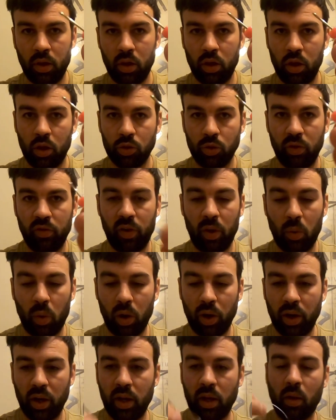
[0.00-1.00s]
So if I
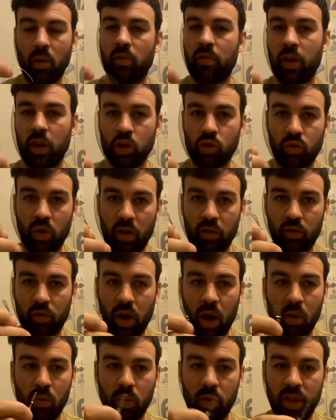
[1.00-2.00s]
wanted to fish rough
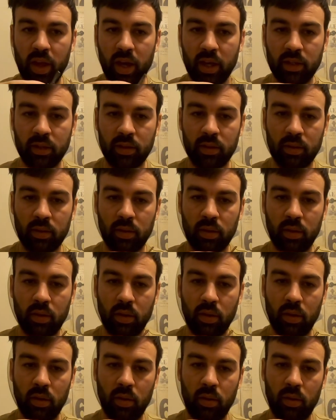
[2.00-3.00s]
ground with this,
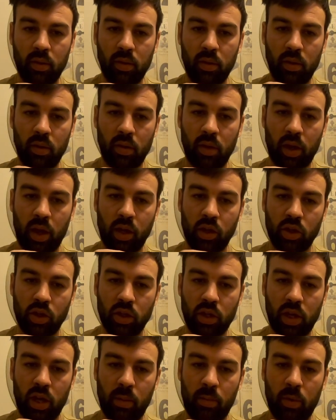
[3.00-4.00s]
I can just
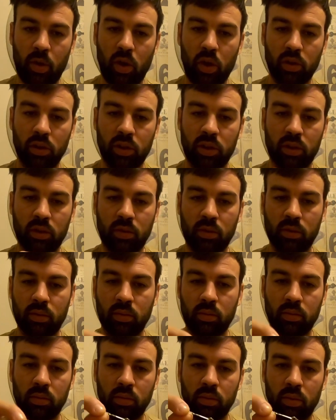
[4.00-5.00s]
clip it on
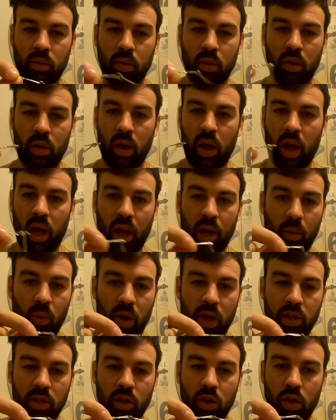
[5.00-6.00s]
and
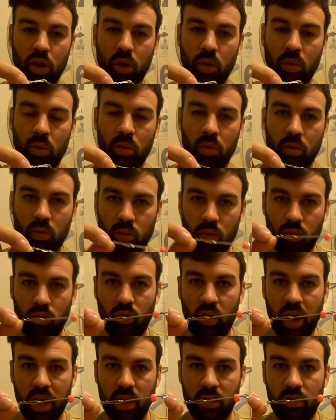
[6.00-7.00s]
away to go,
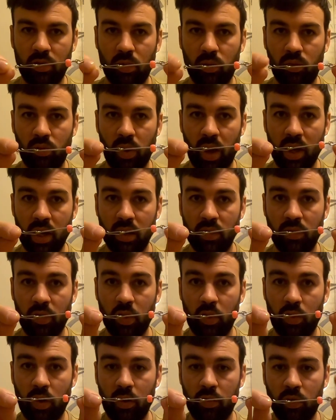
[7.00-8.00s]
ready for the
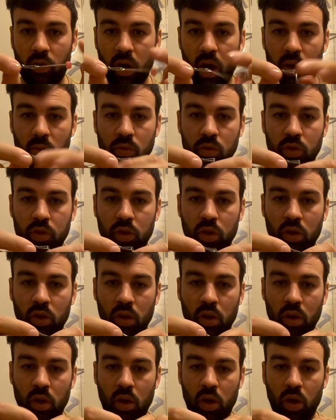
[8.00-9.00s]
rough ground.
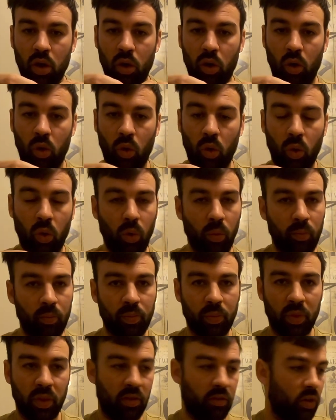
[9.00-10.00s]
Or
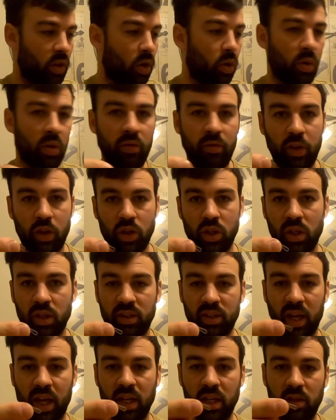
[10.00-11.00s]
if you're going fishing a
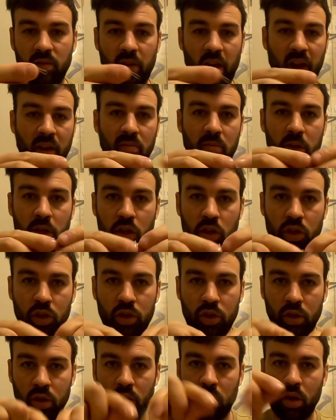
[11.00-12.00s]
sandy black beach,
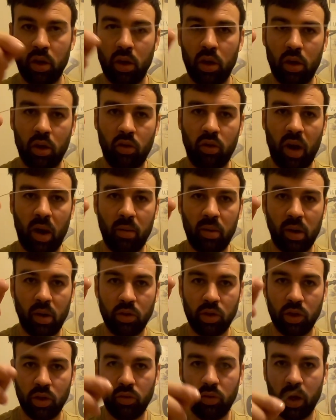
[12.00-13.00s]
grab it out of
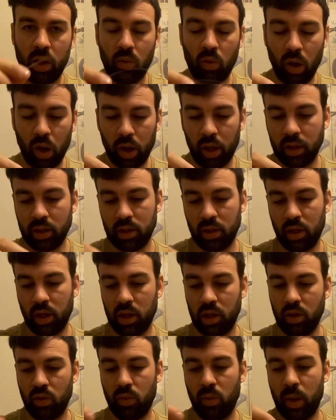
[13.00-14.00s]
your rig wallet and
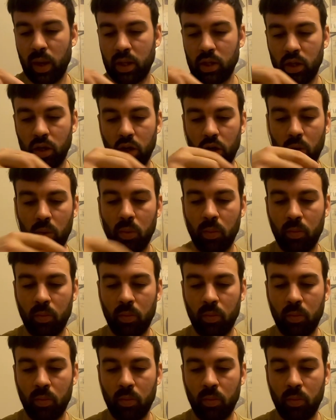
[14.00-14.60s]
you're away to go.